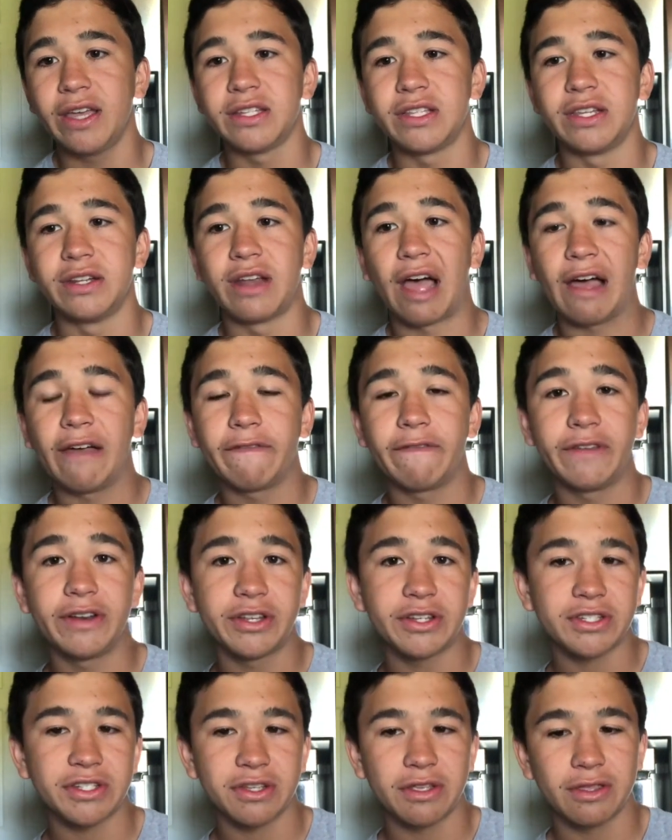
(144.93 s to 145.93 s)
did not
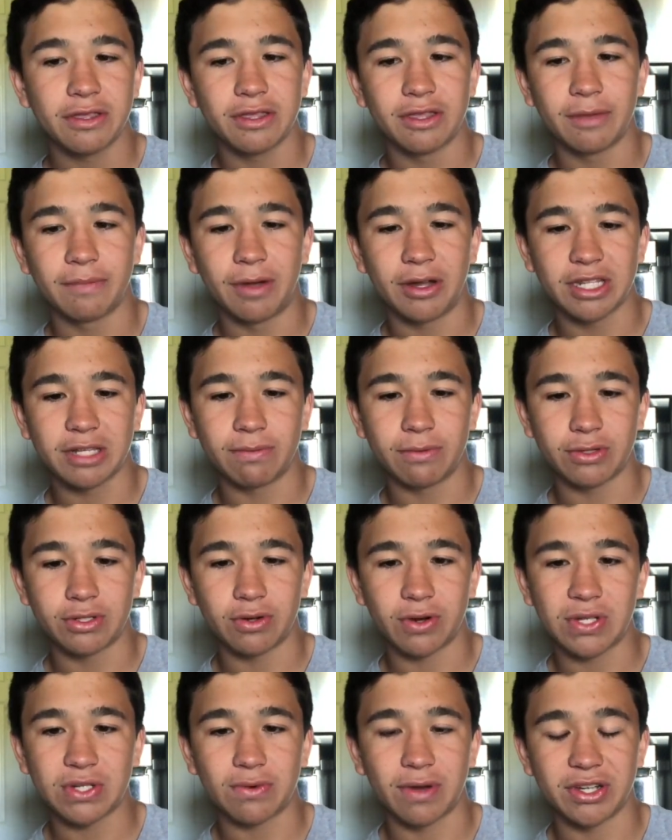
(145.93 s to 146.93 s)
finish the multiple
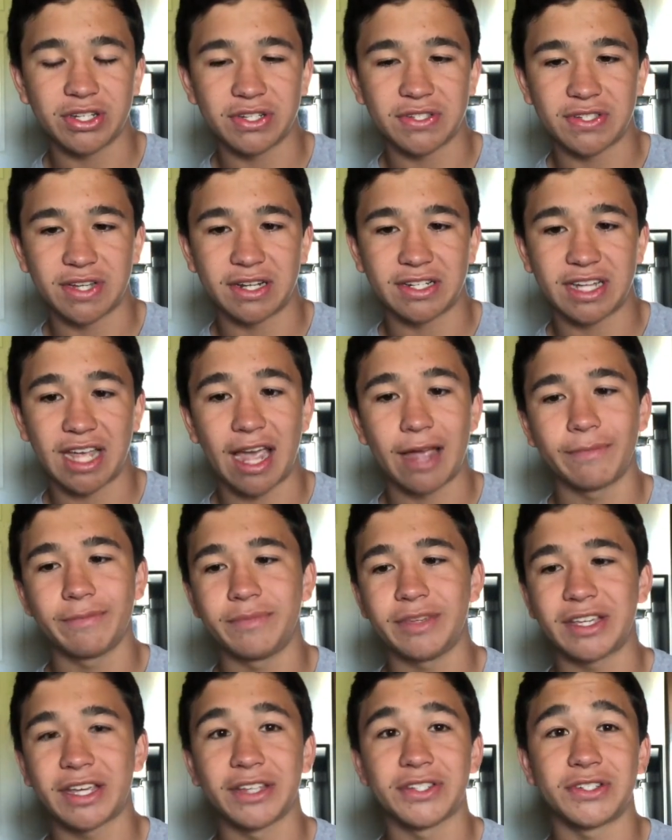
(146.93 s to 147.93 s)
choice questions on time
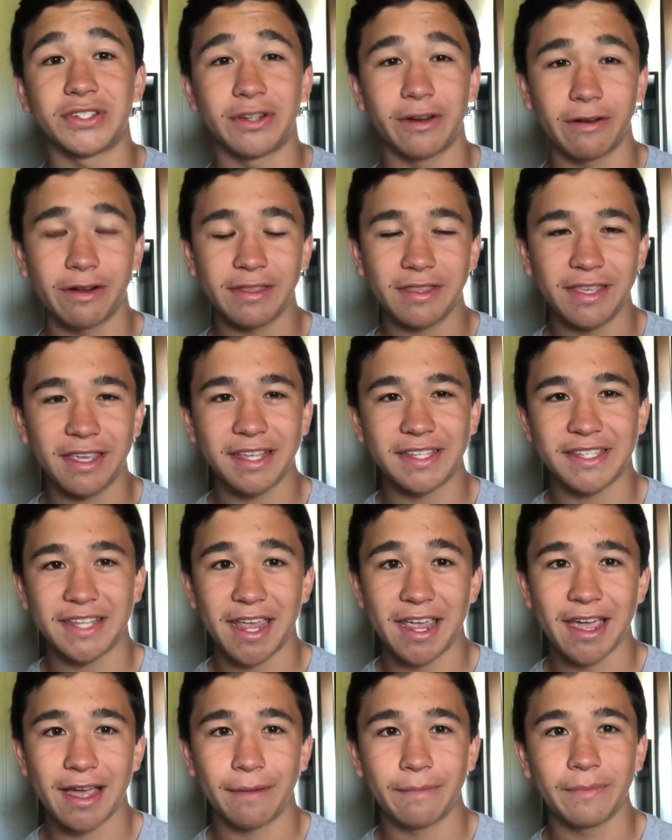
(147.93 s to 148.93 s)
because during the
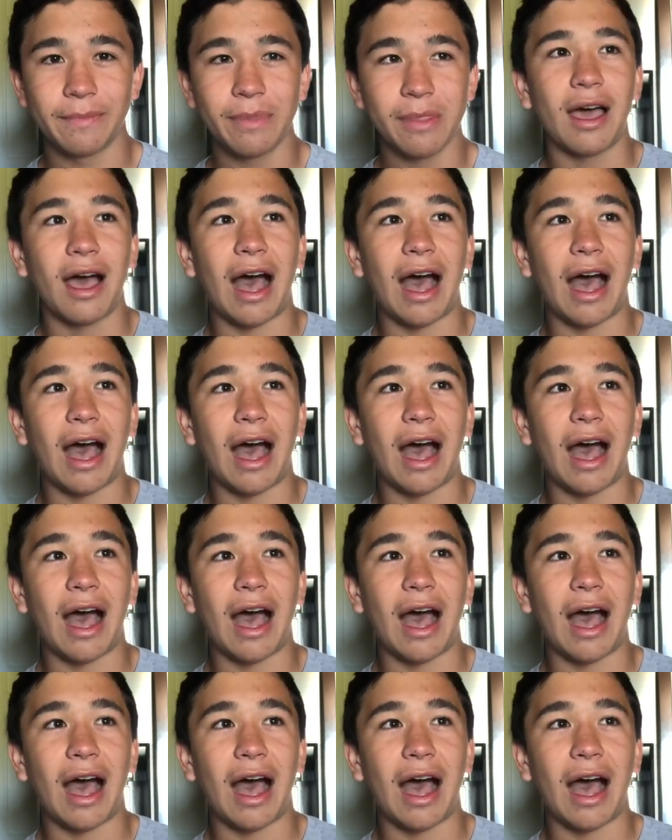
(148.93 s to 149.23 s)
exam,